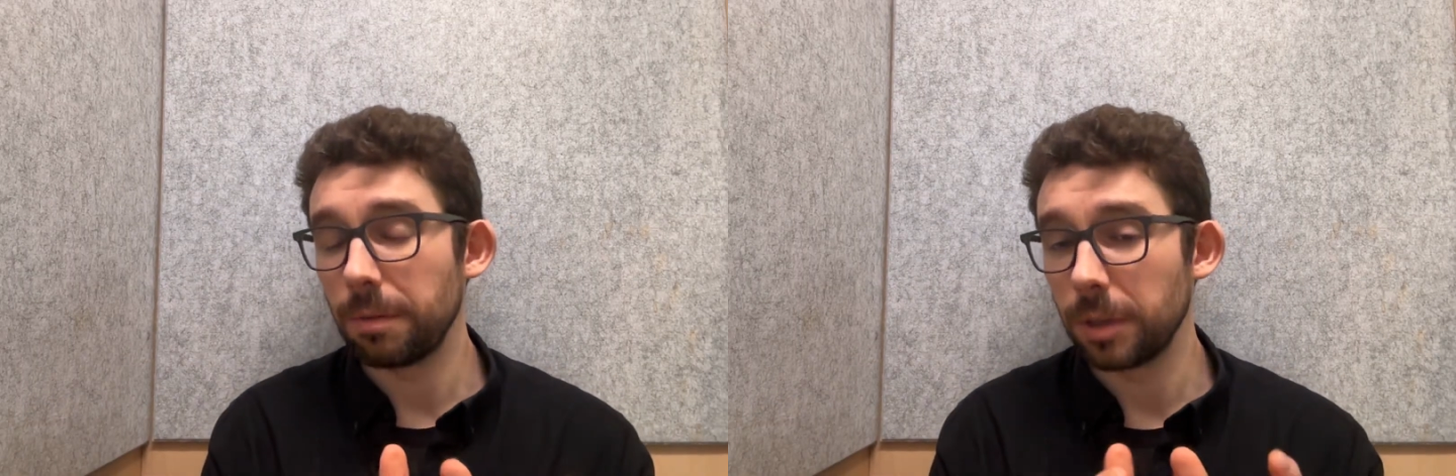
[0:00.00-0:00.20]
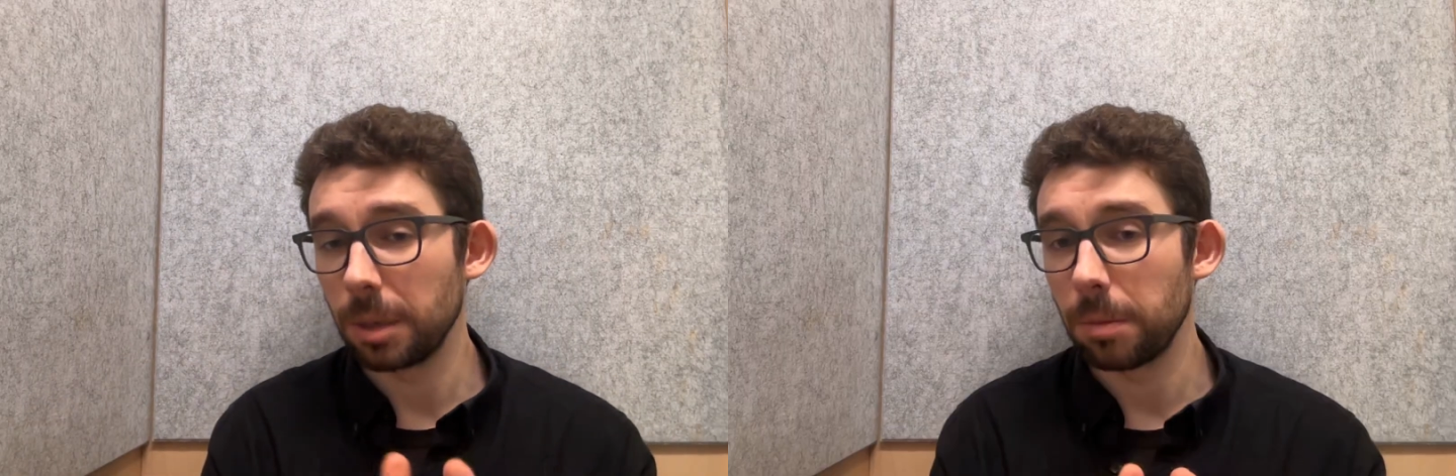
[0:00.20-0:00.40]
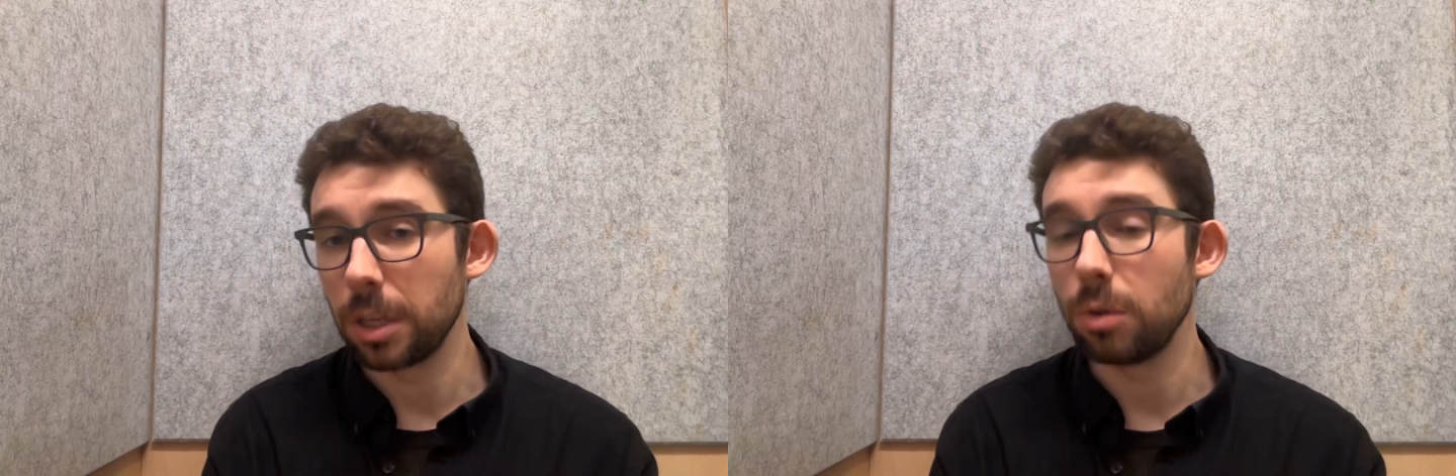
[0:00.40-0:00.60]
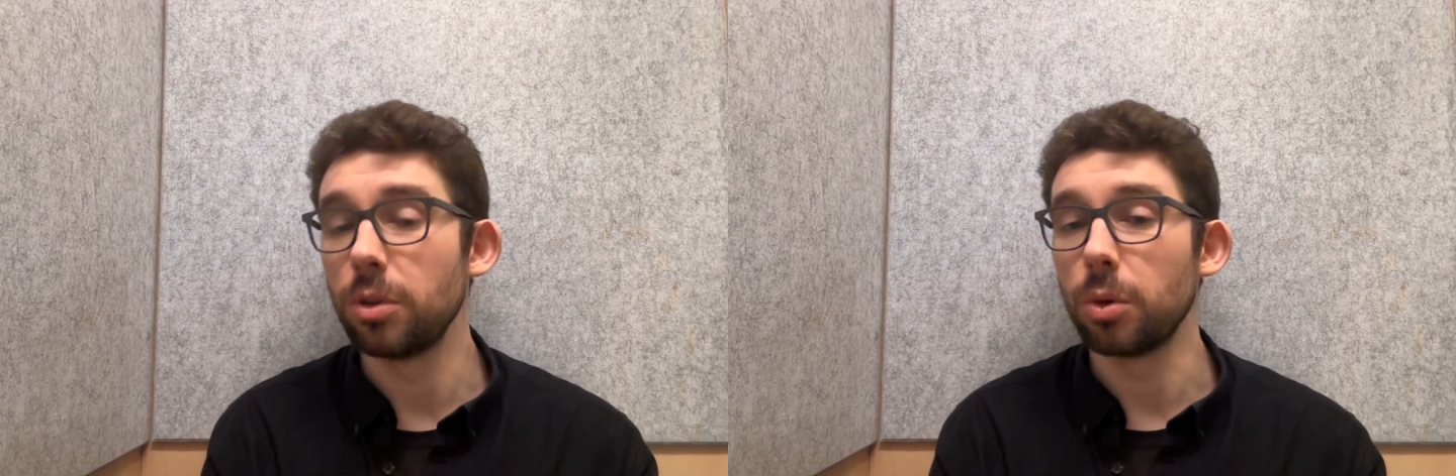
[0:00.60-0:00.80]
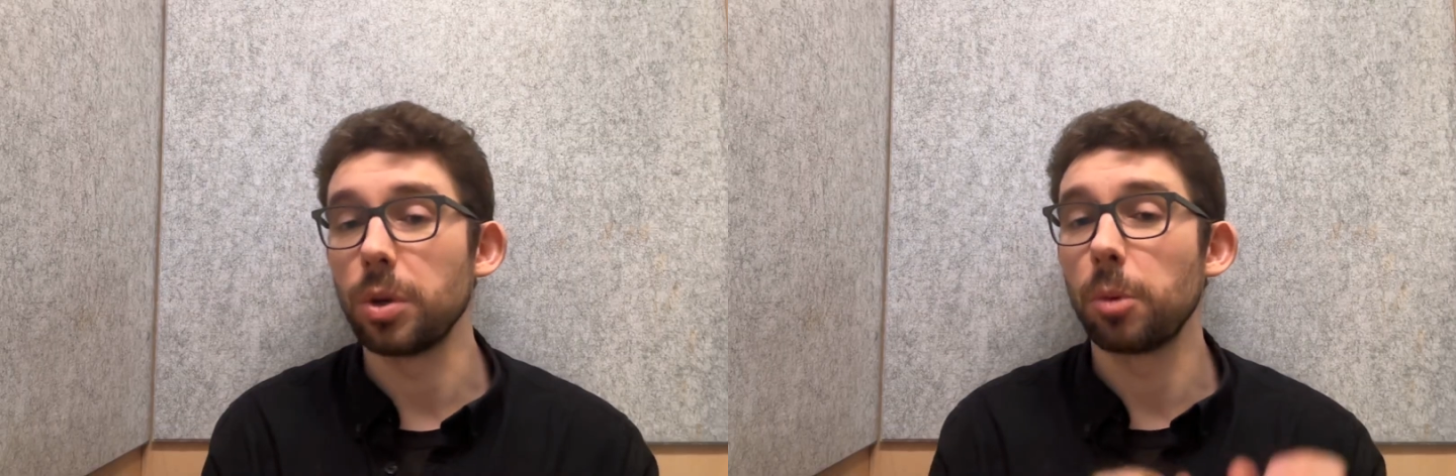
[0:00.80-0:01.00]
for something you
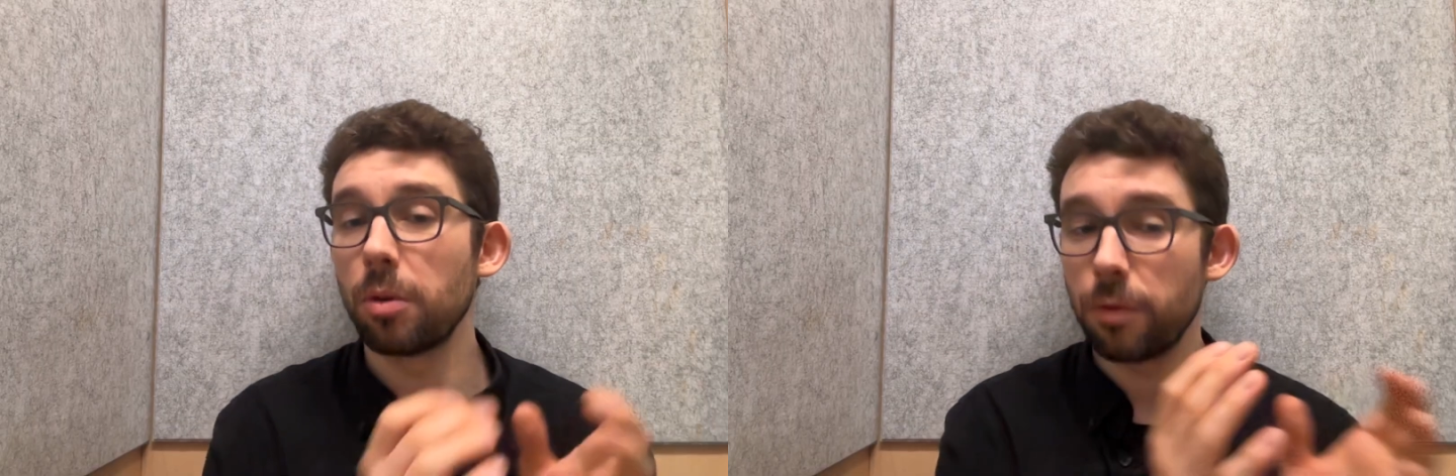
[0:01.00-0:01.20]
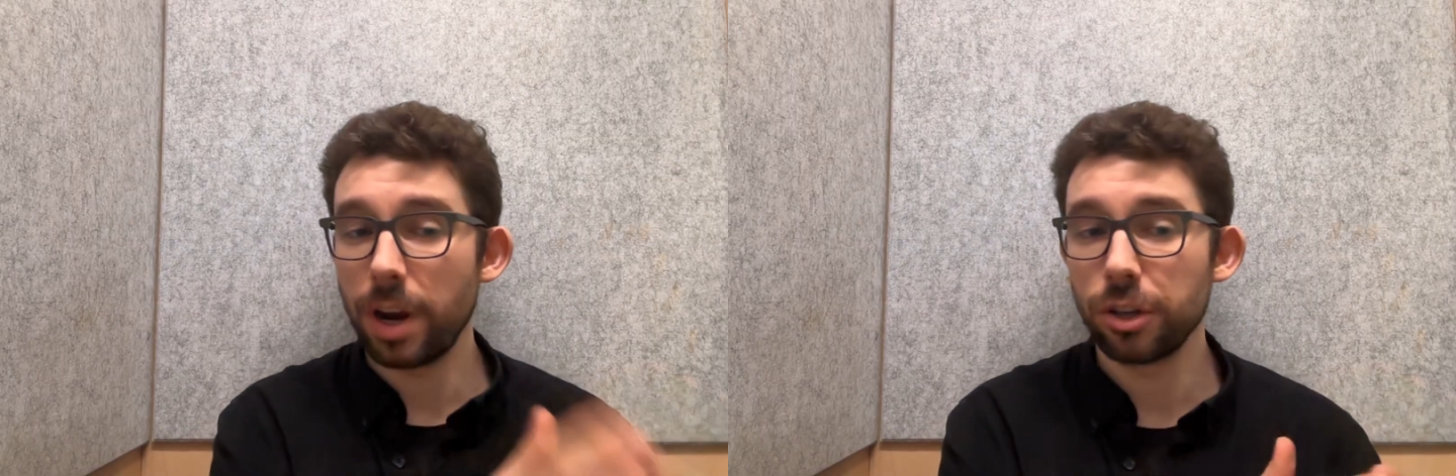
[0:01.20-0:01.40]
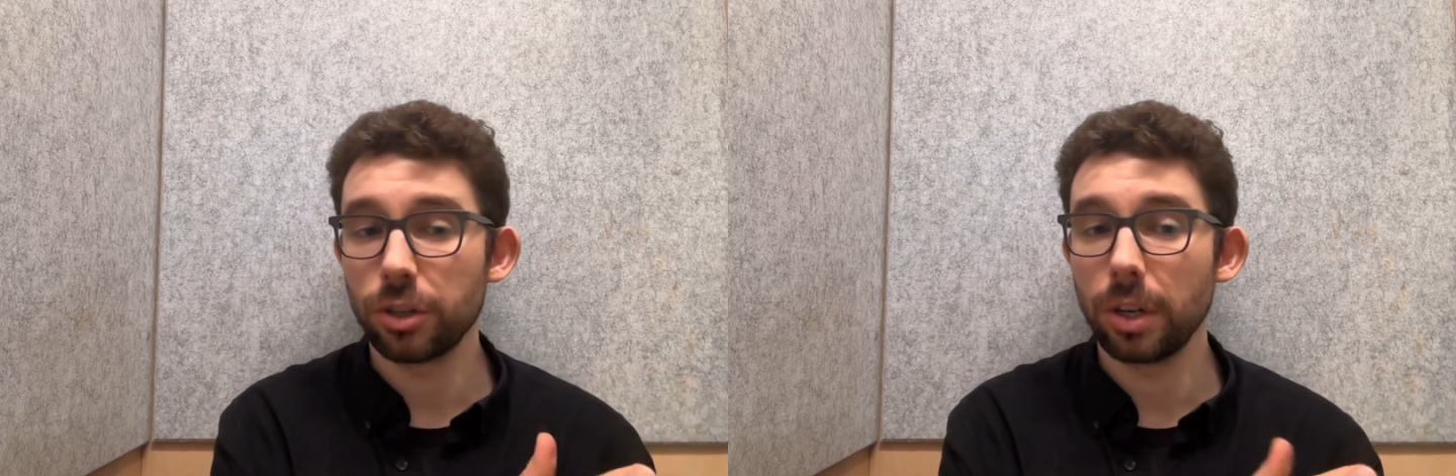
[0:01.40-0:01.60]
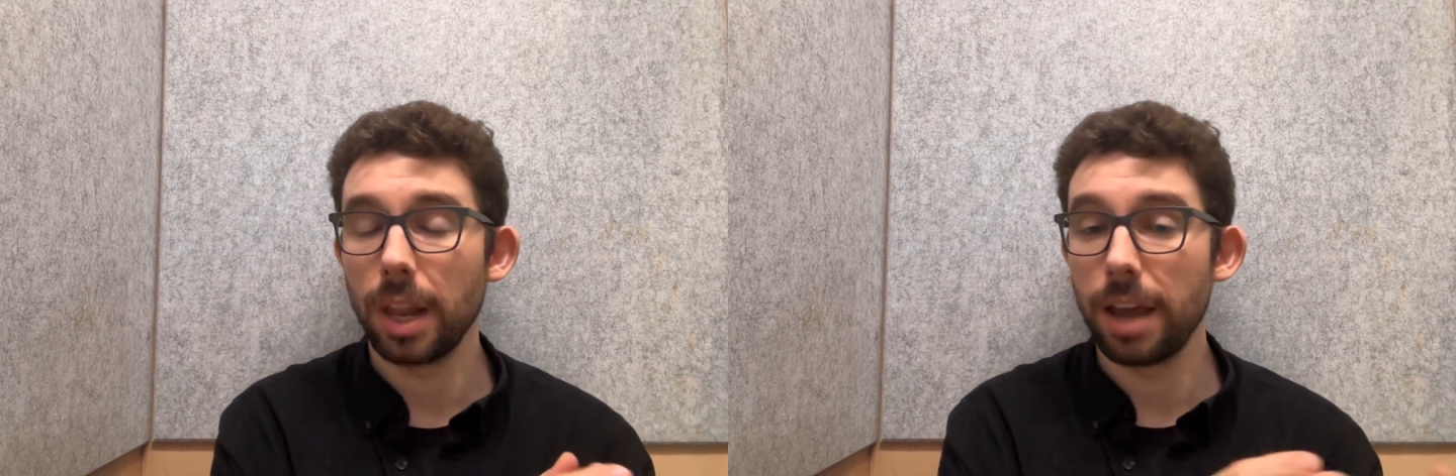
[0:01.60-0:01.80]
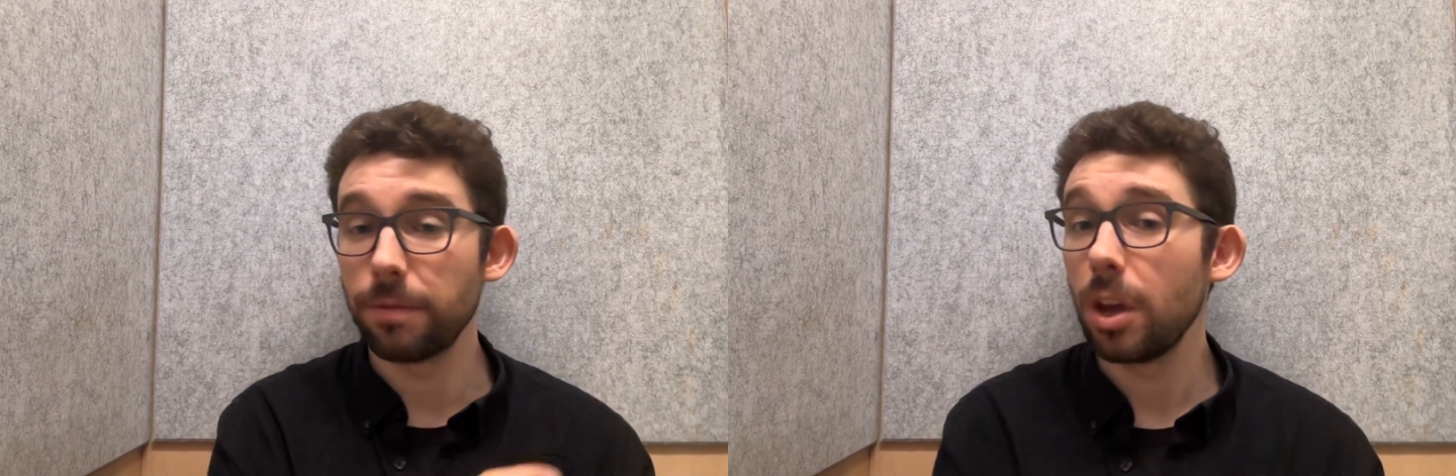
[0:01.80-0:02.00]
do in your professional
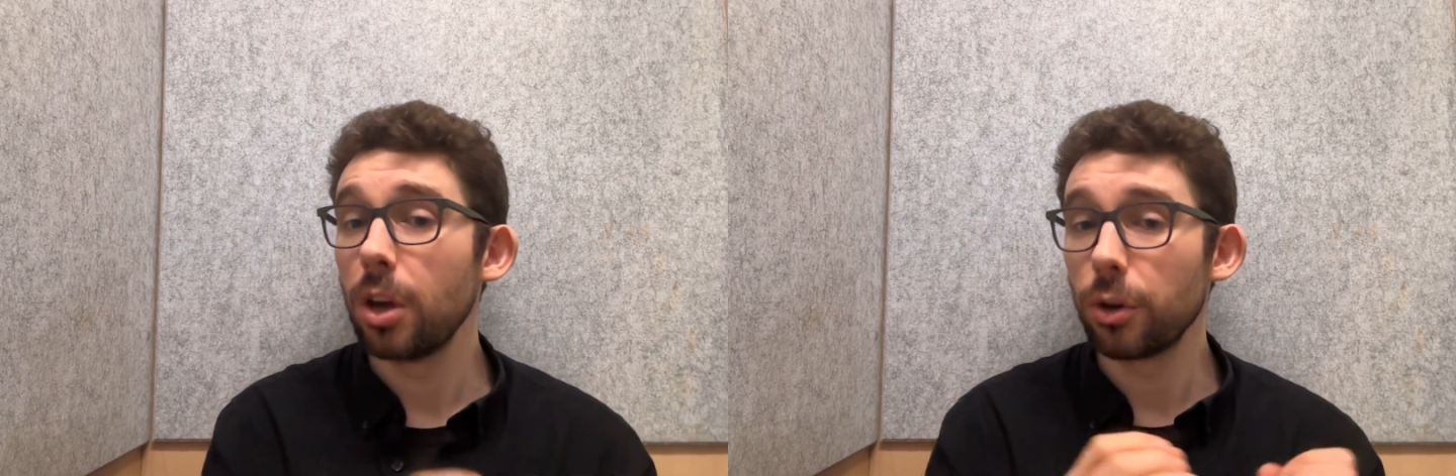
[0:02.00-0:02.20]
life?